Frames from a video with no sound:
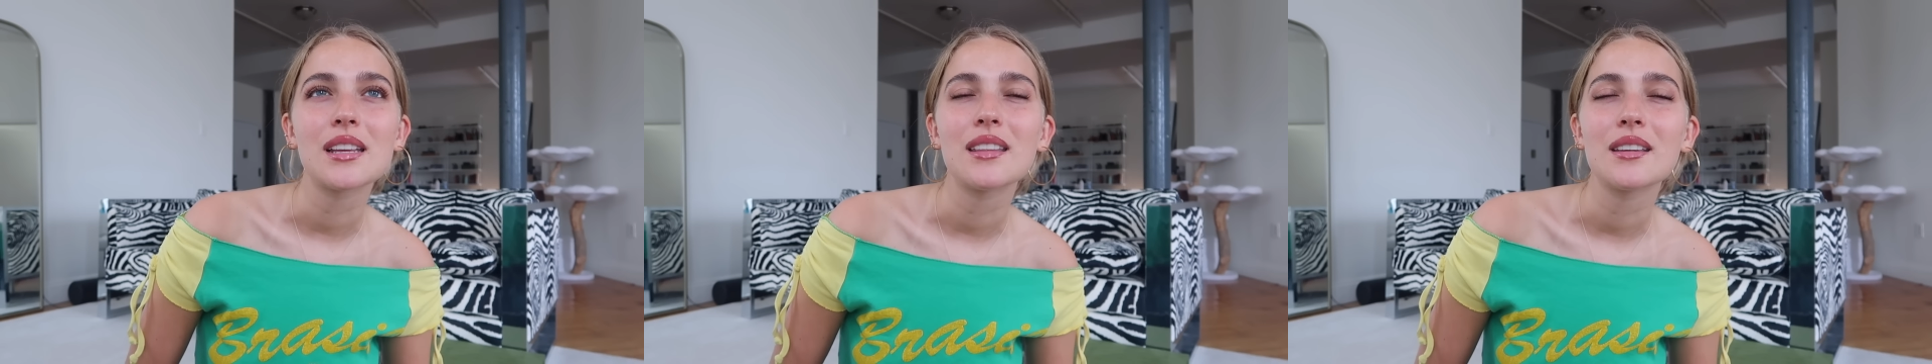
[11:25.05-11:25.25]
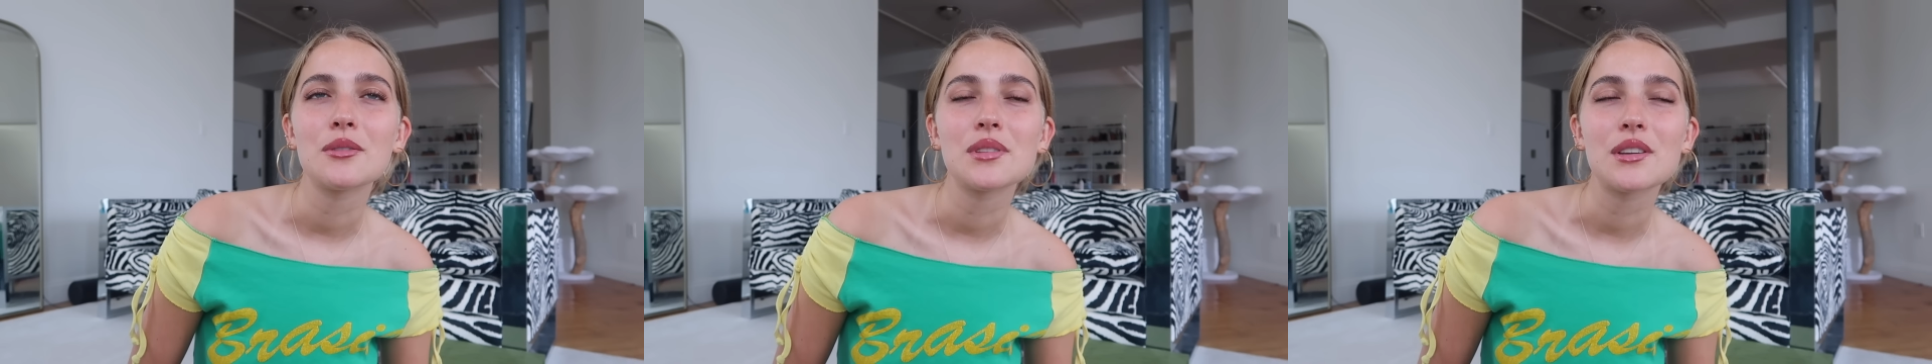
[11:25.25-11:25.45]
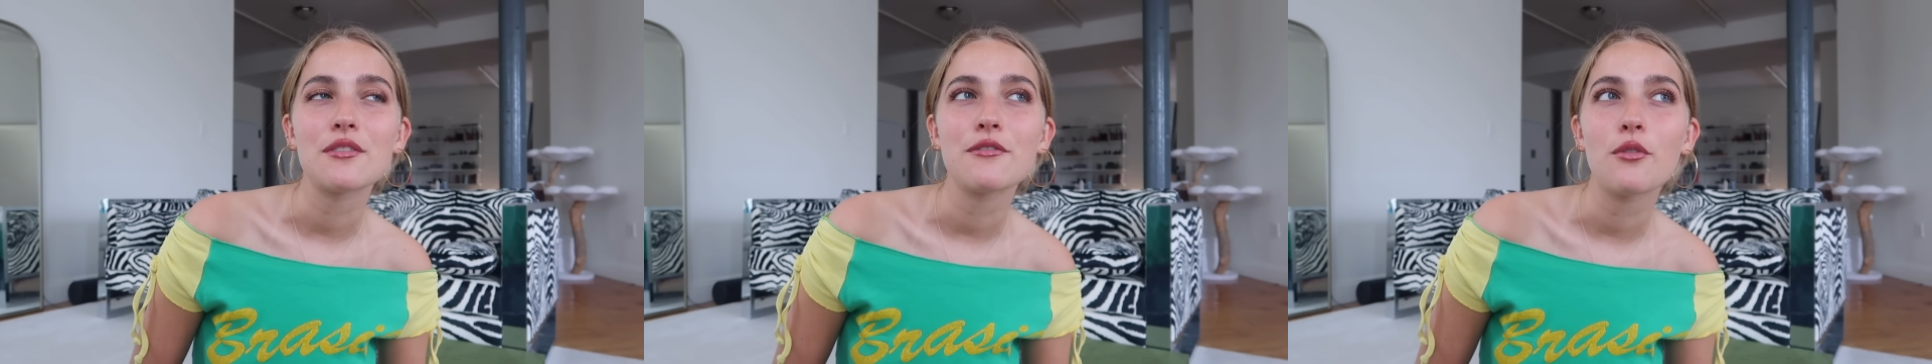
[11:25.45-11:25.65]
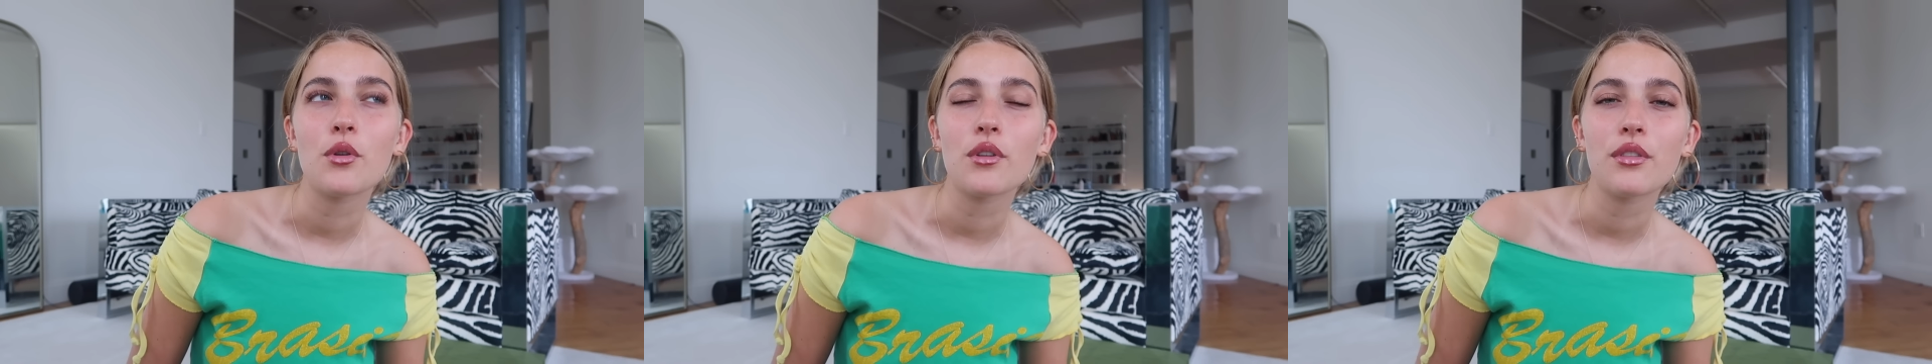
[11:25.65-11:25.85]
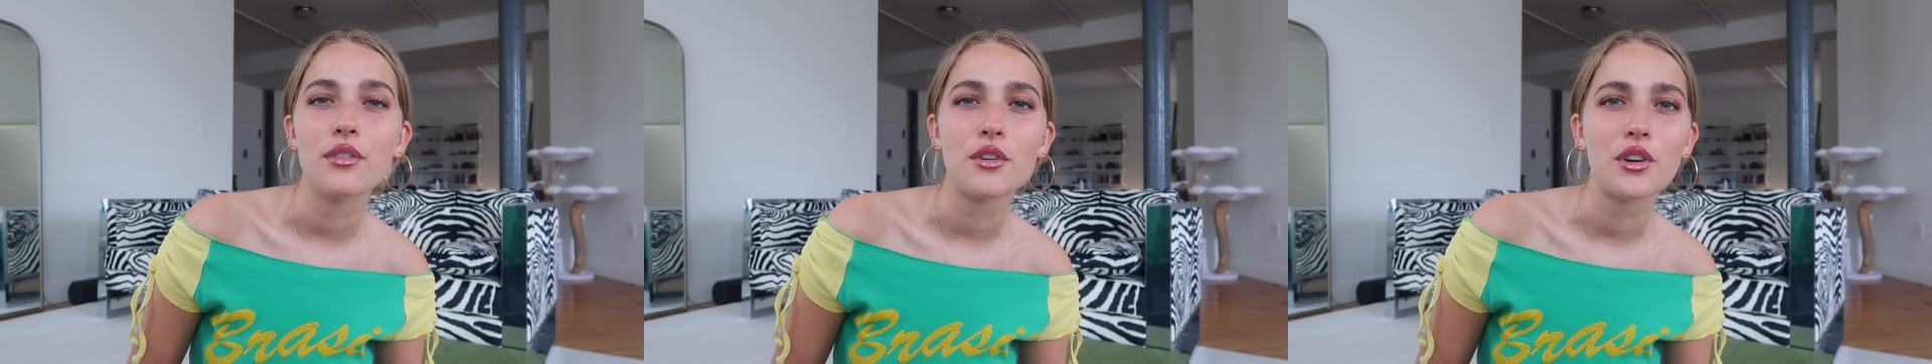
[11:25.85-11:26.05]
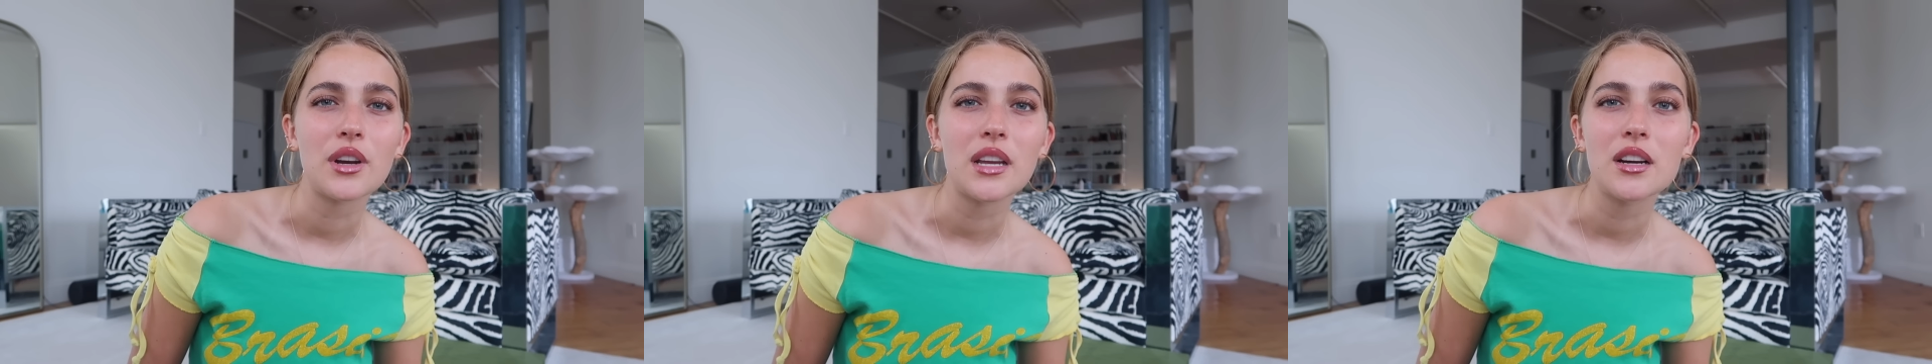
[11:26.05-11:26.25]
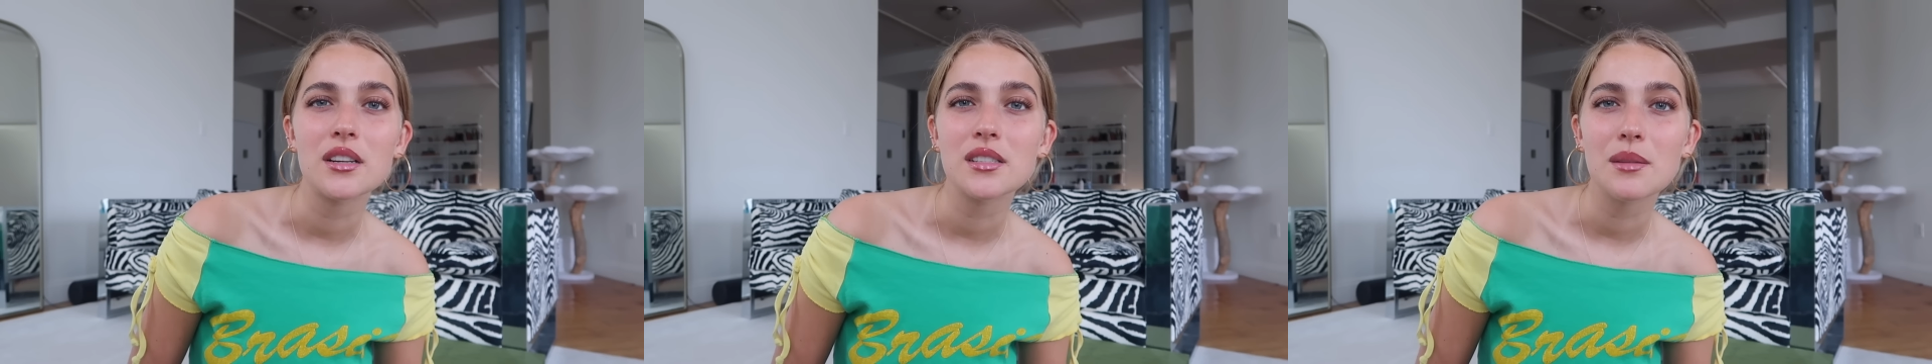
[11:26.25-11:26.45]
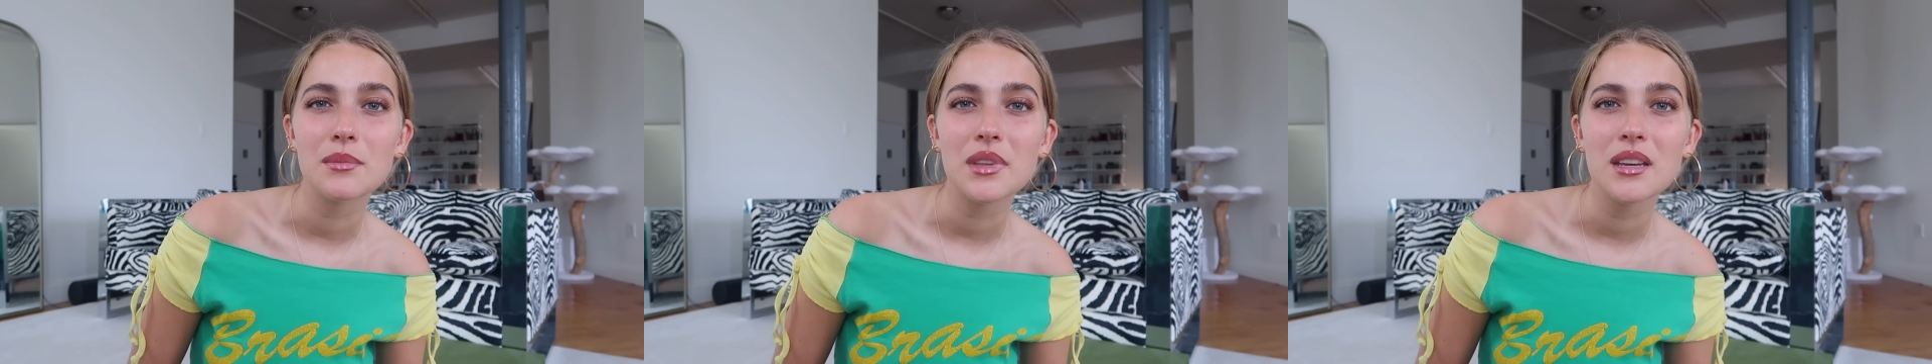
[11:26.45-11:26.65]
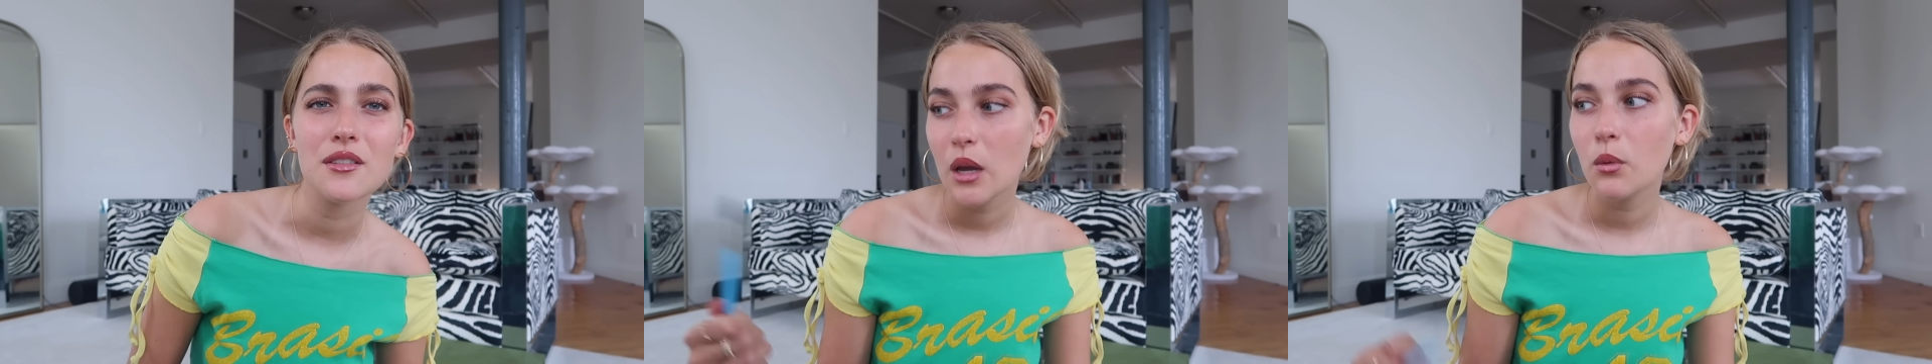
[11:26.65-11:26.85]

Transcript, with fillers: I think it was like 4.30 or something.